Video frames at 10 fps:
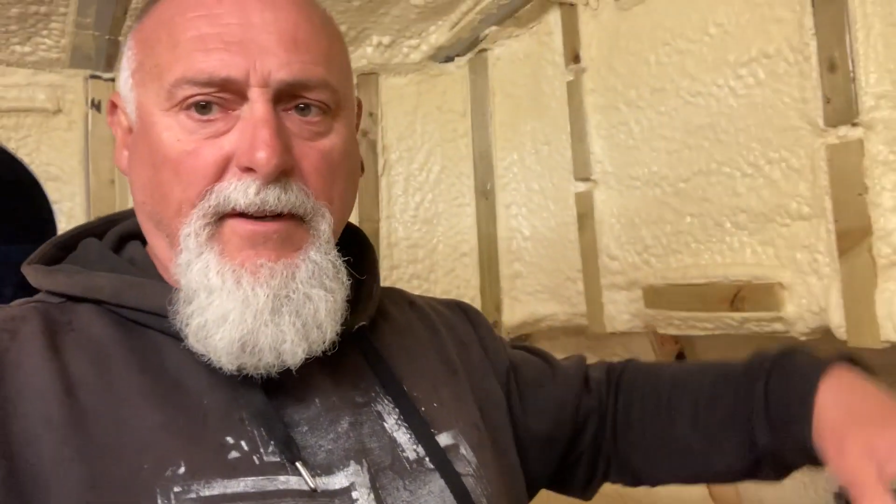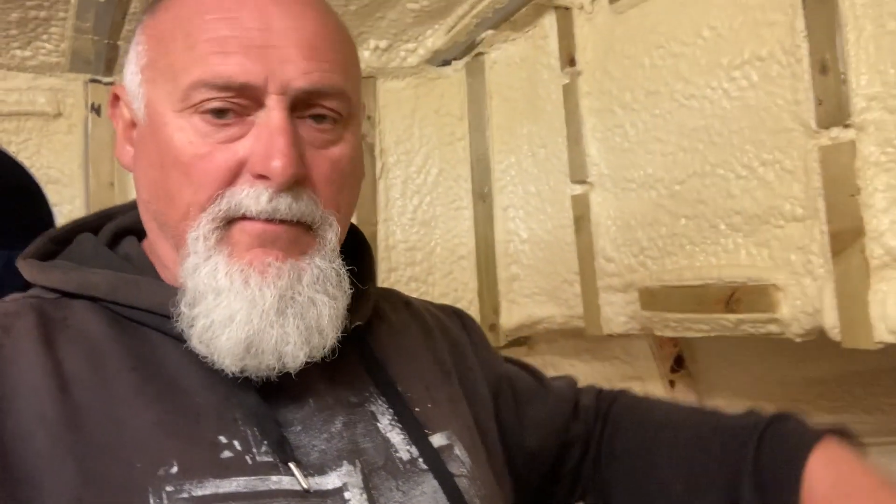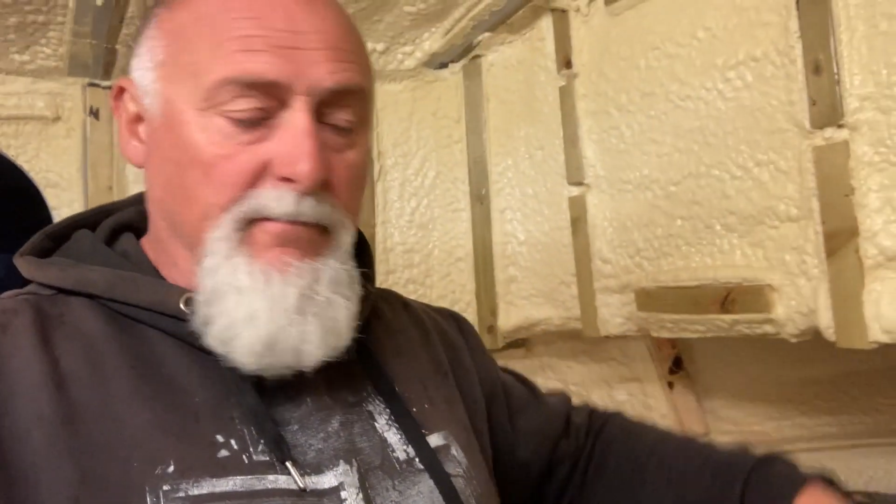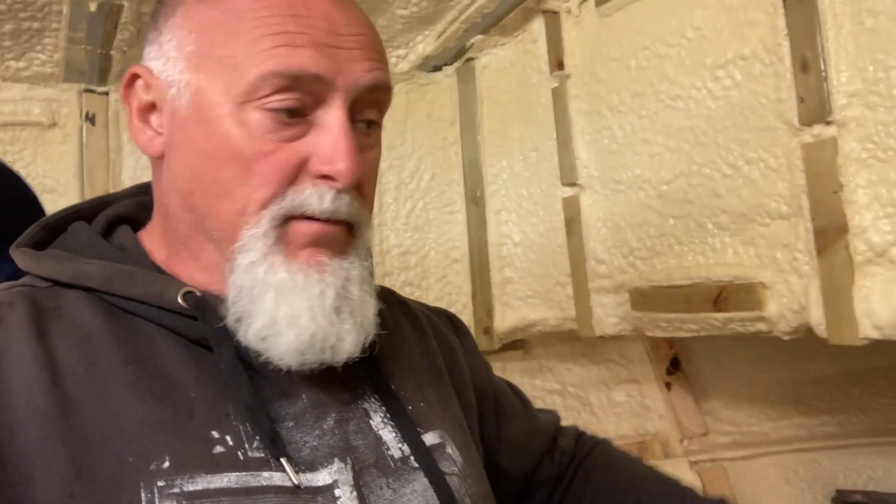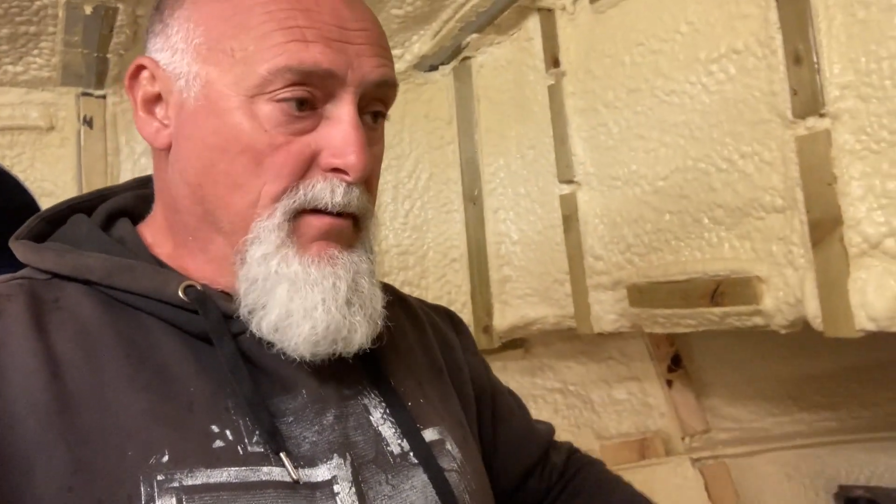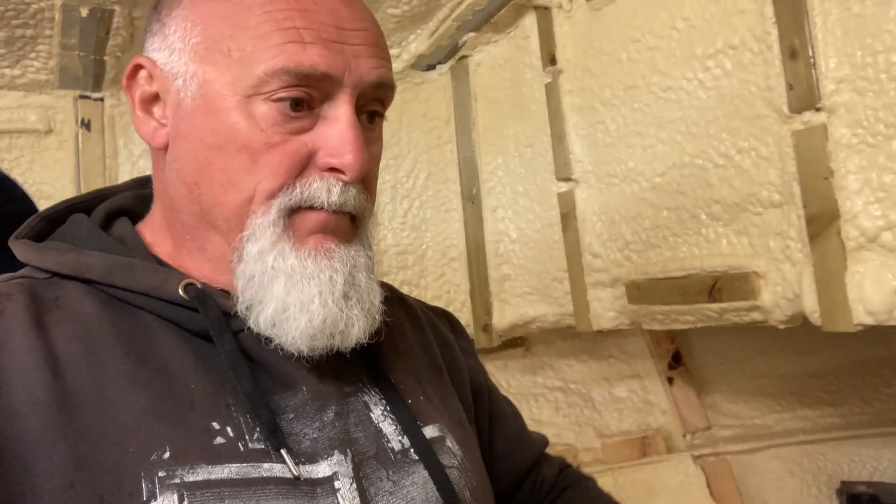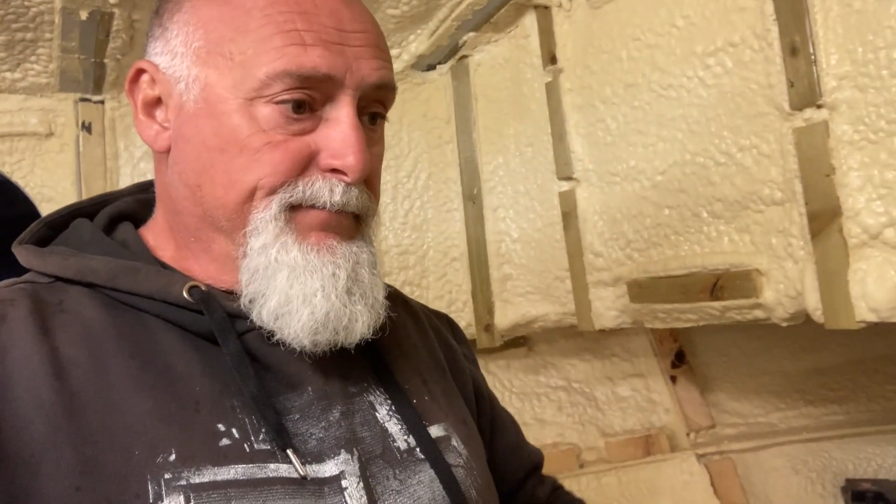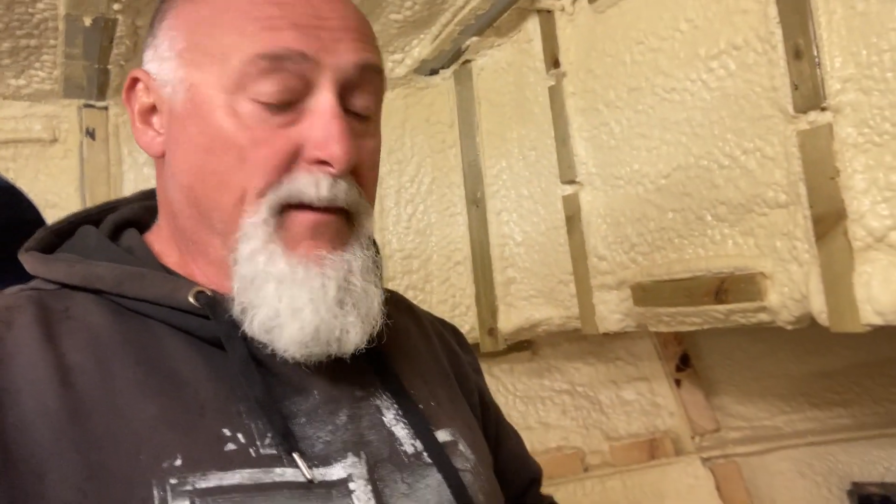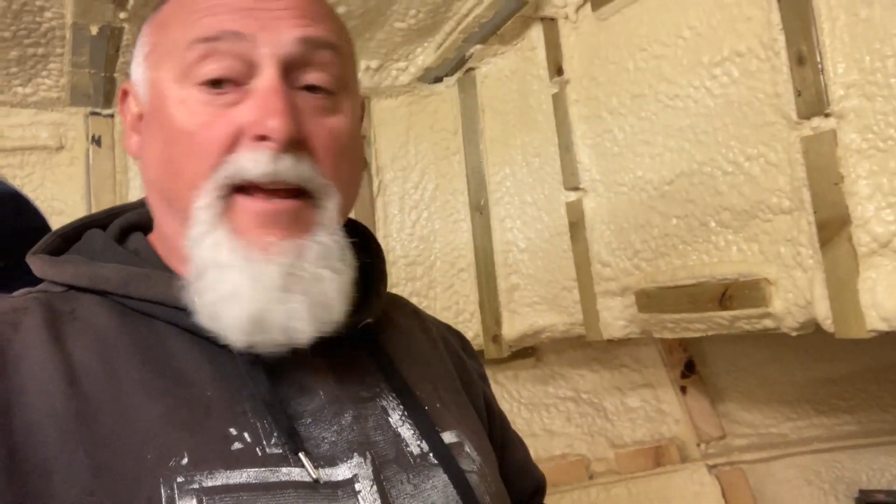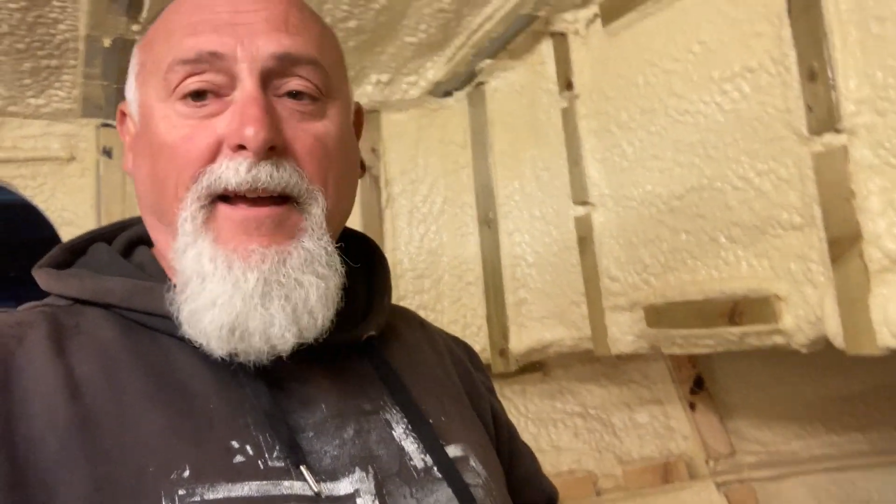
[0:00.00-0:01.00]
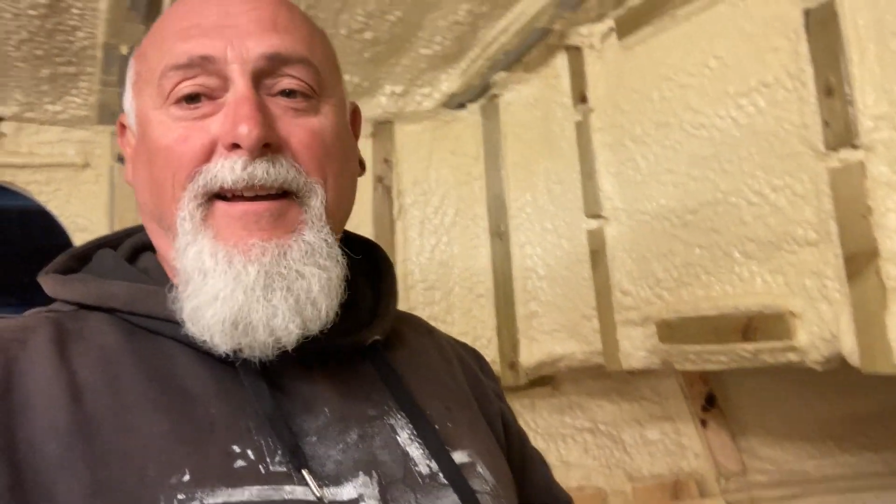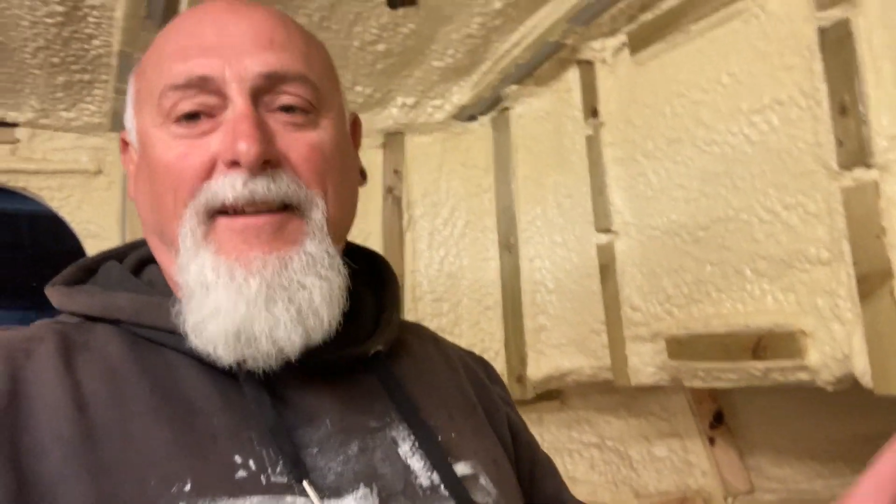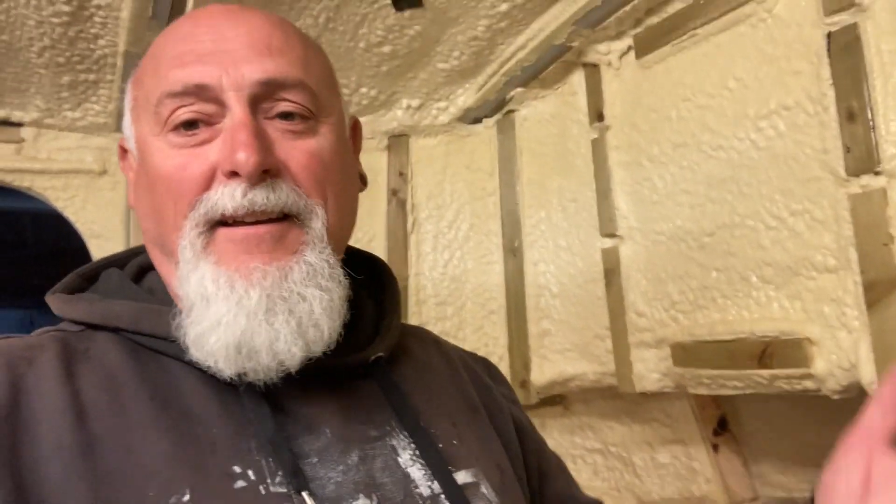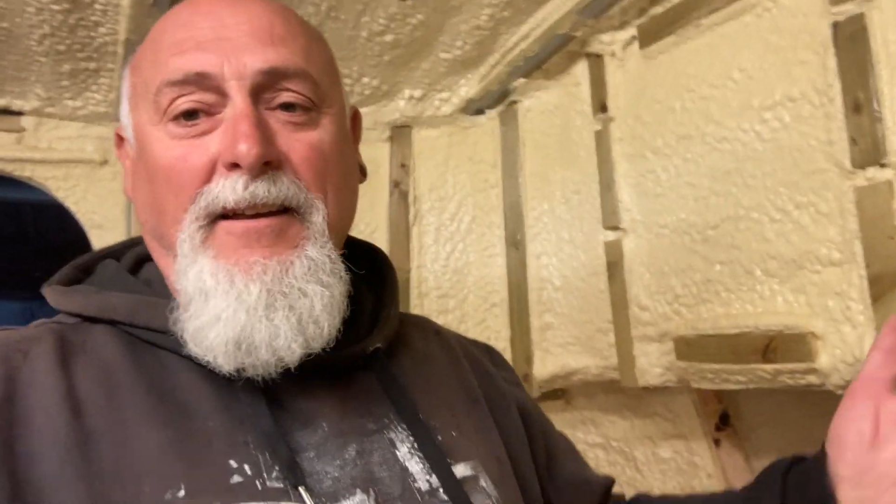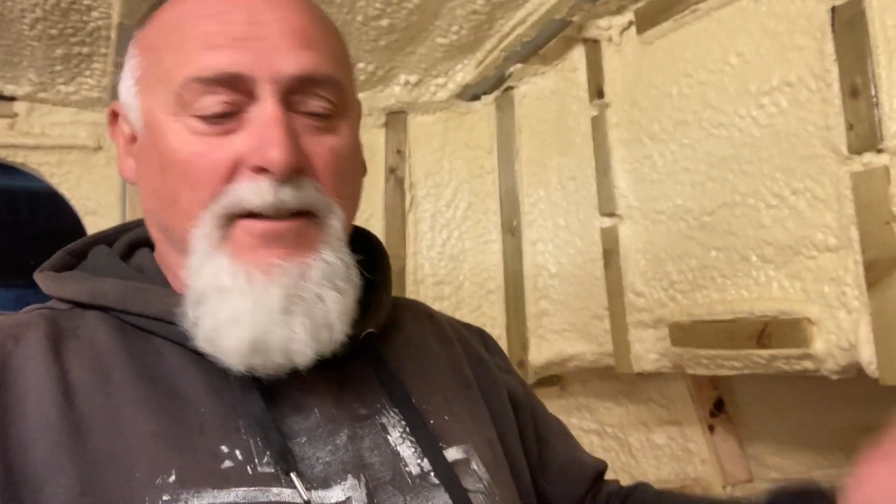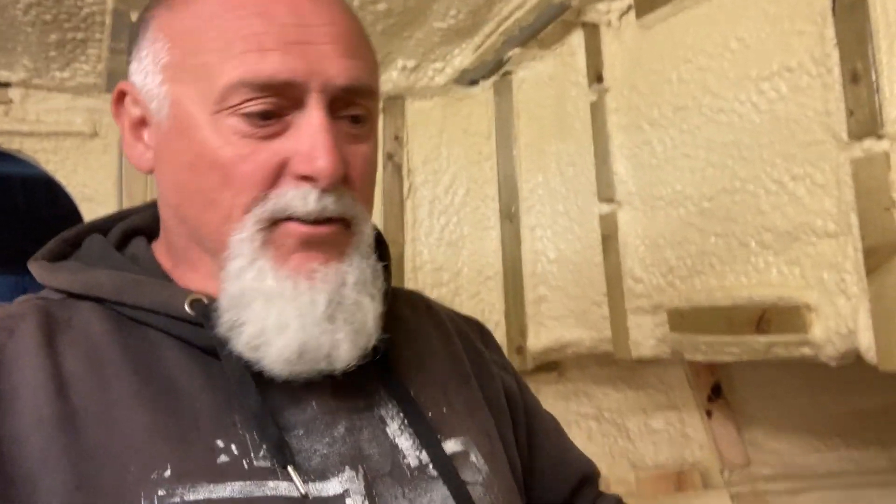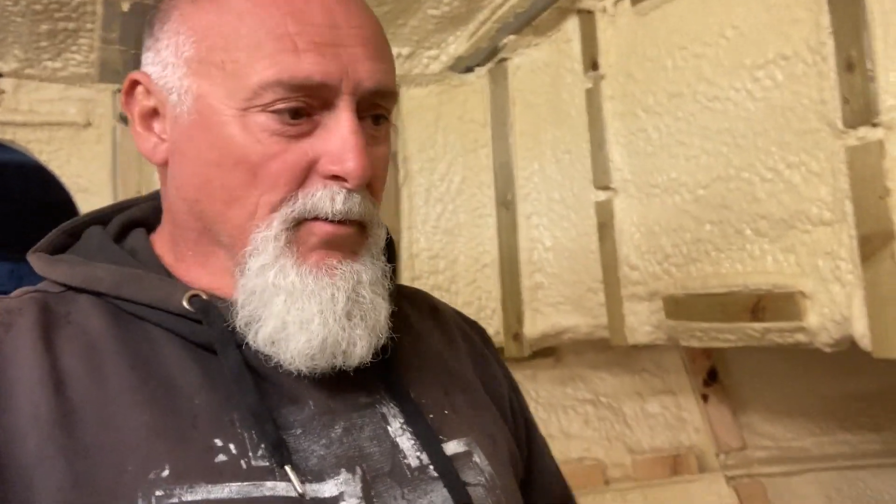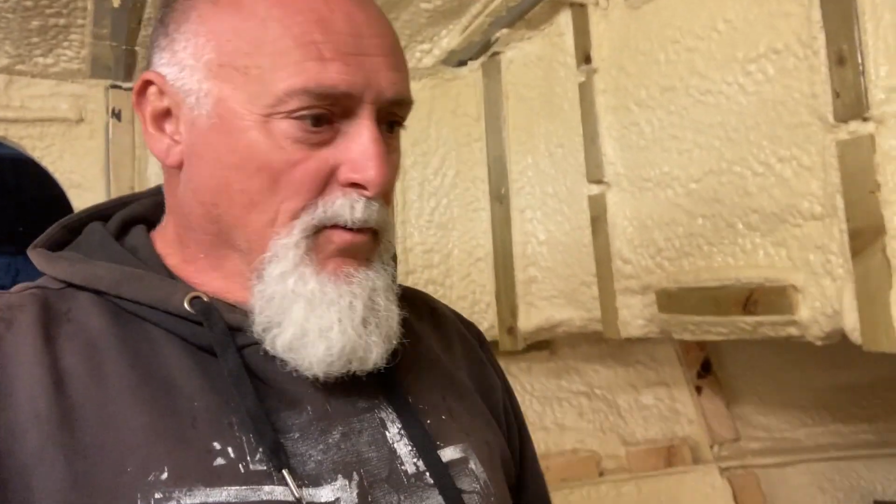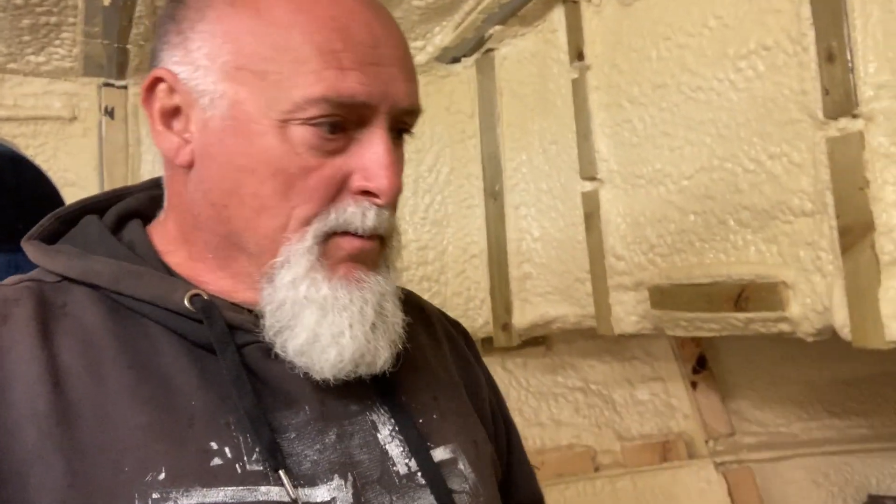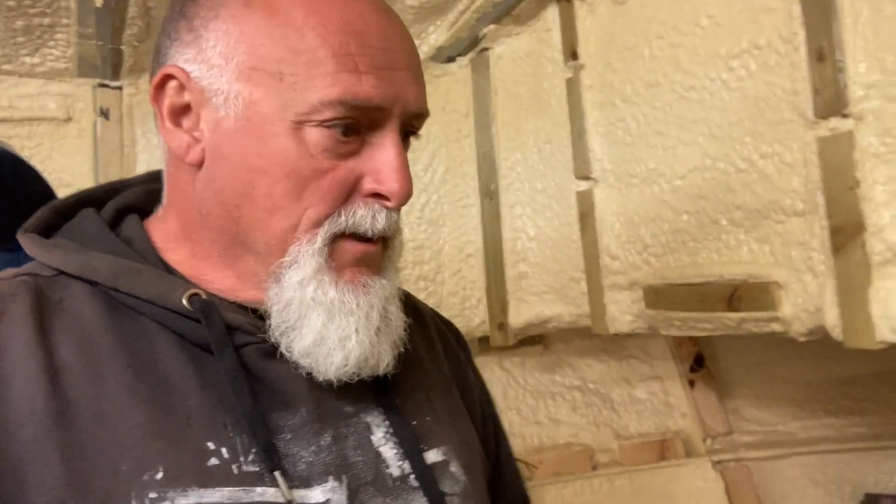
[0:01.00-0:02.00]
in
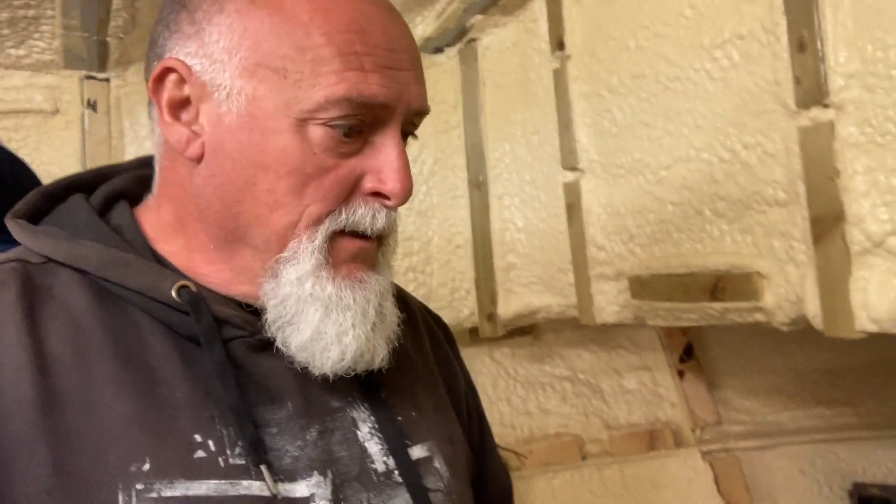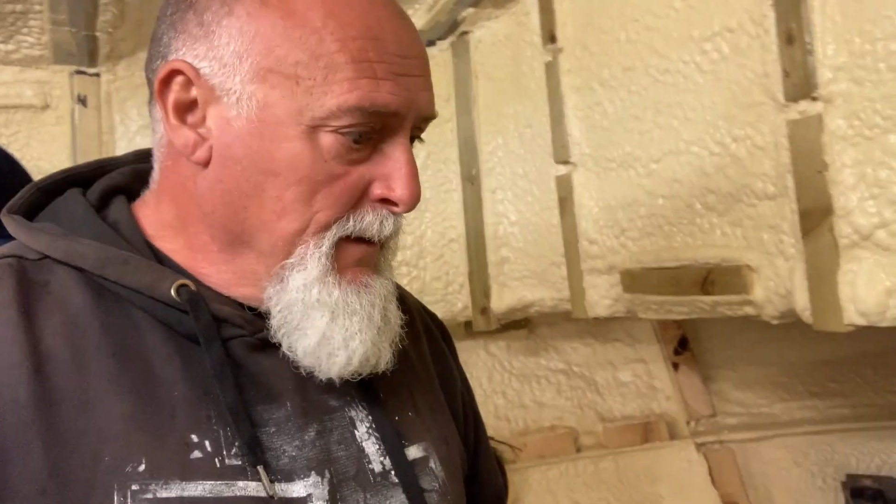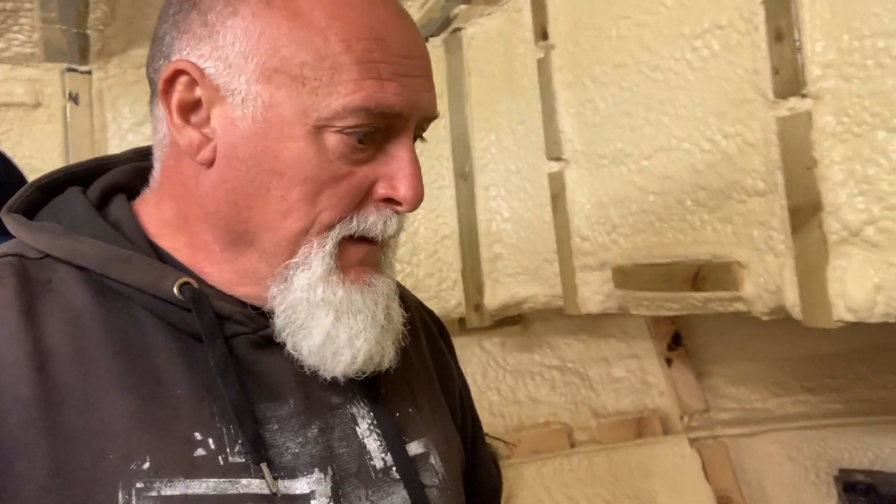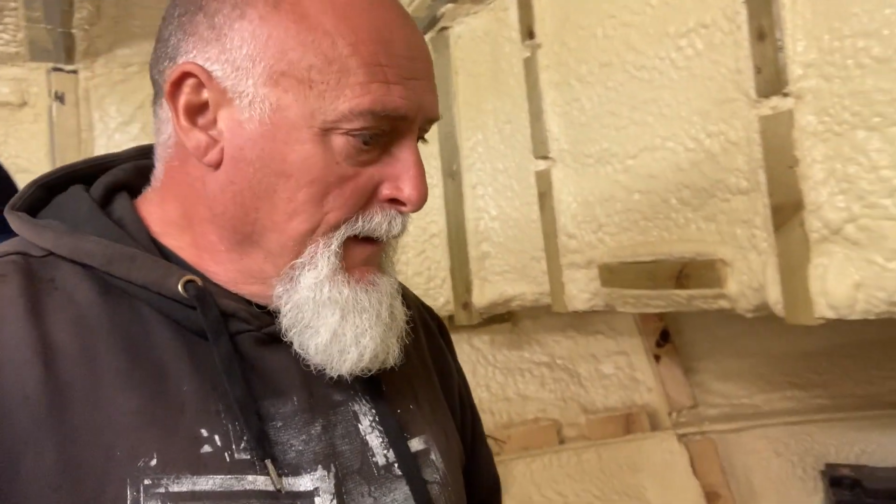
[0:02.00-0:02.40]
salt water.